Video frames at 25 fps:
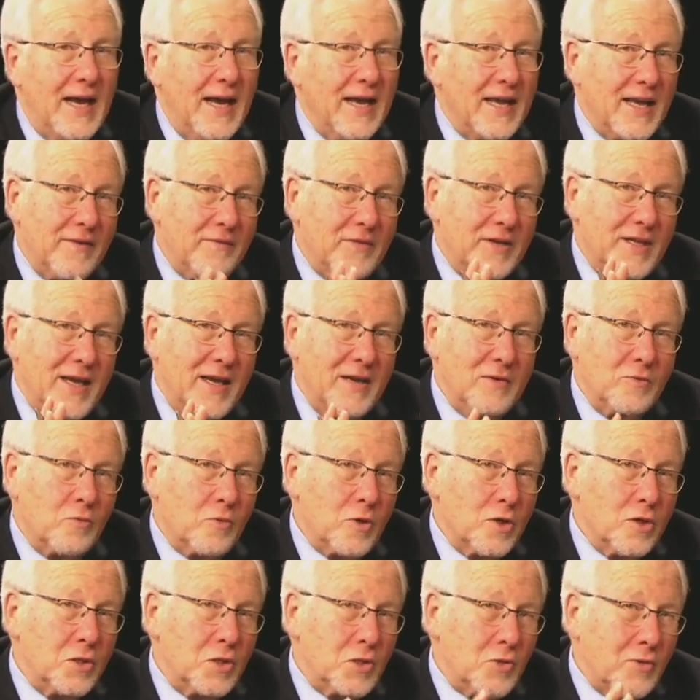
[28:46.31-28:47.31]
I haven't gotten
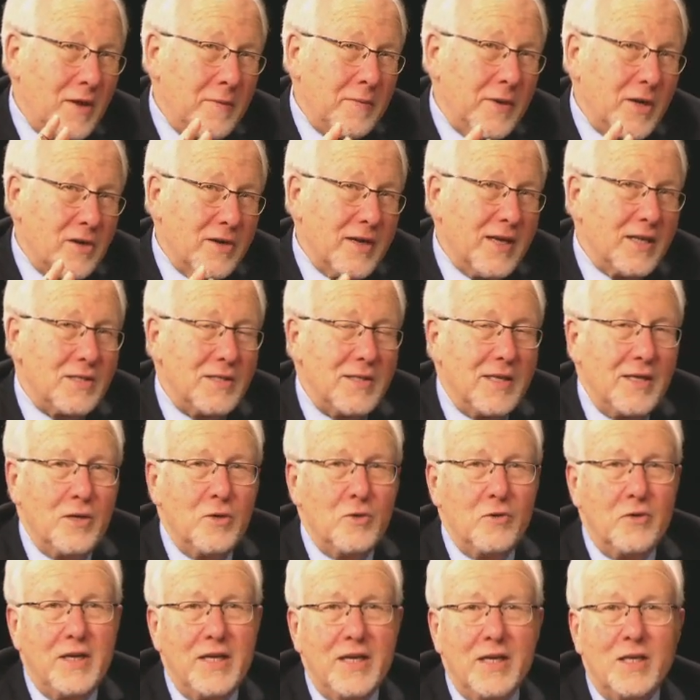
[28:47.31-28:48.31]
word, so I better not say
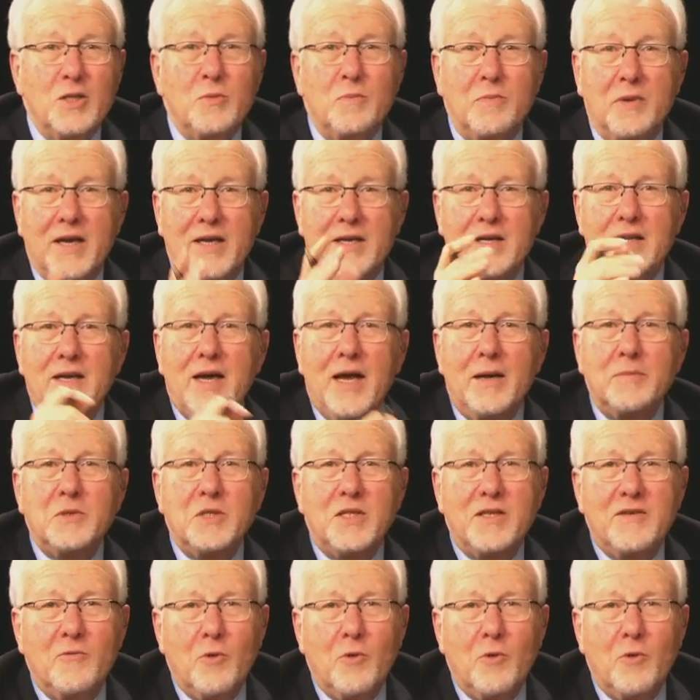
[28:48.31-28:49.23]
who it is, but I'm Steve